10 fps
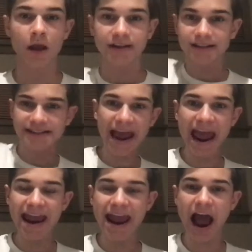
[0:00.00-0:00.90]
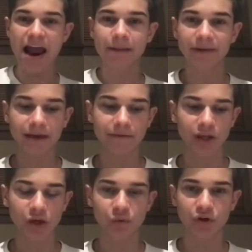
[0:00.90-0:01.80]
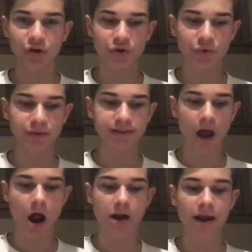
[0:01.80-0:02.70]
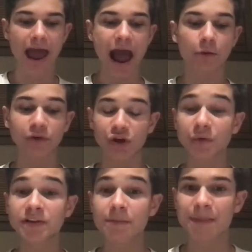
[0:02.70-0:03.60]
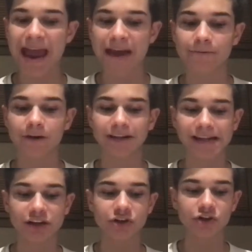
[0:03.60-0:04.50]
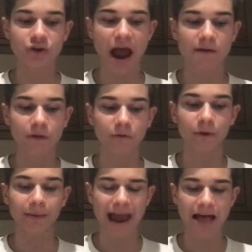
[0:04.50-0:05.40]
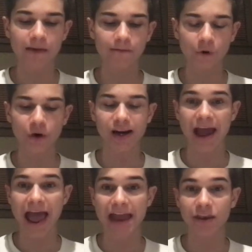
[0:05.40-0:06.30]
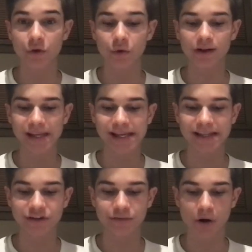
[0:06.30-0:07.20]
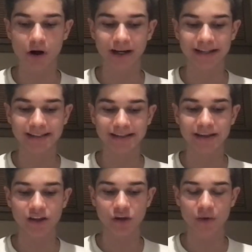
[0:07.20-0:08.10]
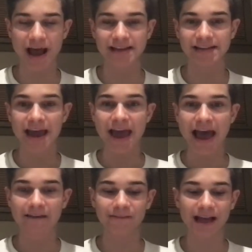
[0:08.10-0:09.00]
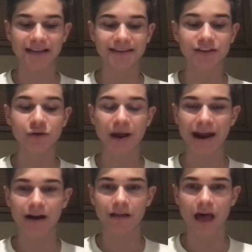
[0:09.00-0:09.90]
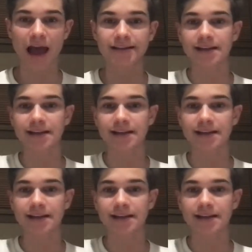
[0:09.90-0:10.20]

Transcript: Today, I'm giving you news on how new demand for leisure travel from California and northeastern markets in the U.S. have led to airlines